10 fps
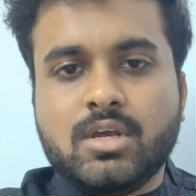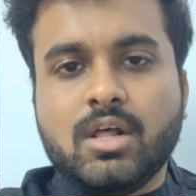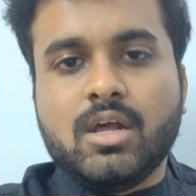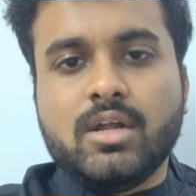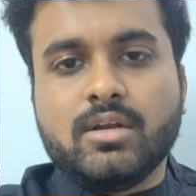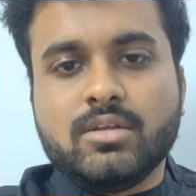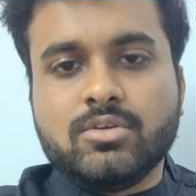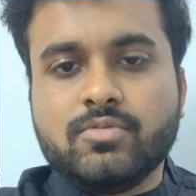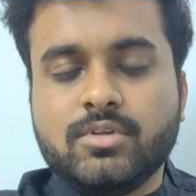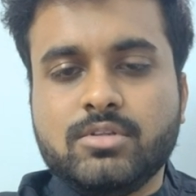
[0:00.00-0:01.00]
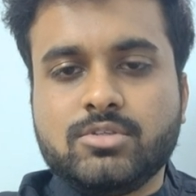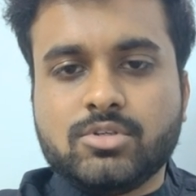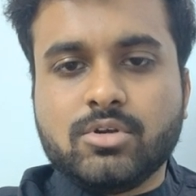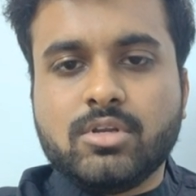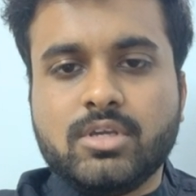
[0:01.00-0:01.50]
and you will
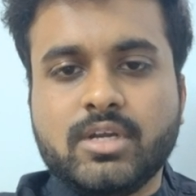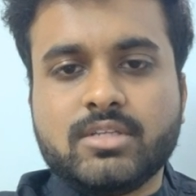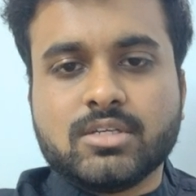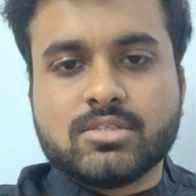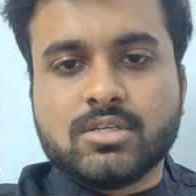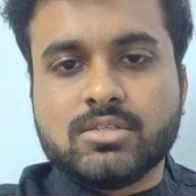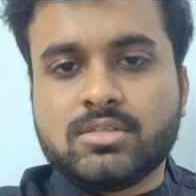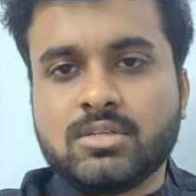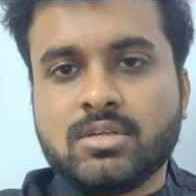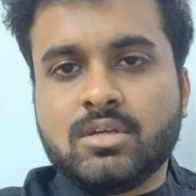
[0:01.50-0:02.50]
surely get success